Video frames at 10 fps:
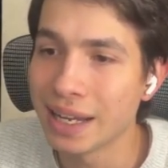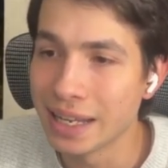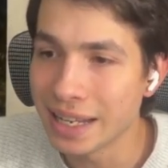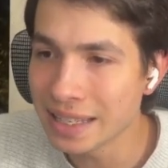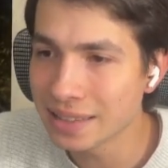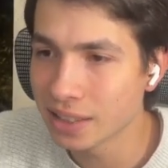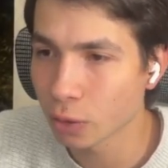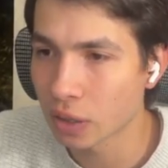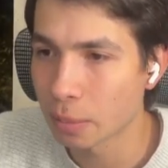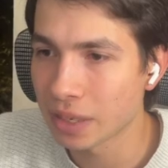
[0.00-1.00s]
In
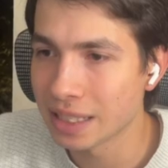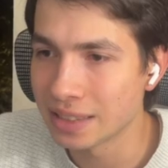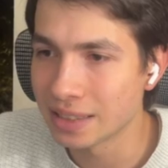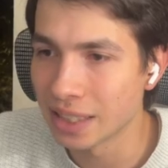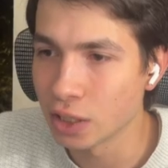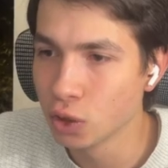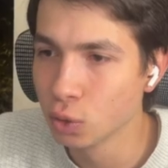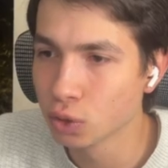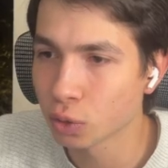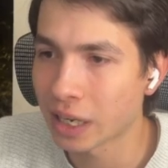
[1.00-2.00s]
Instagram, it's the
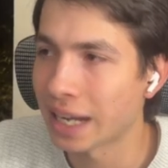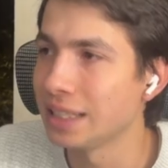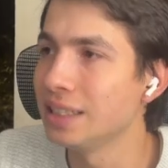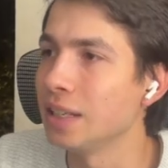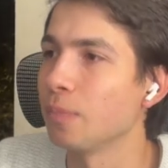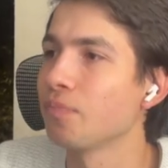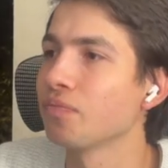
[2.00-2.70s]
user ID.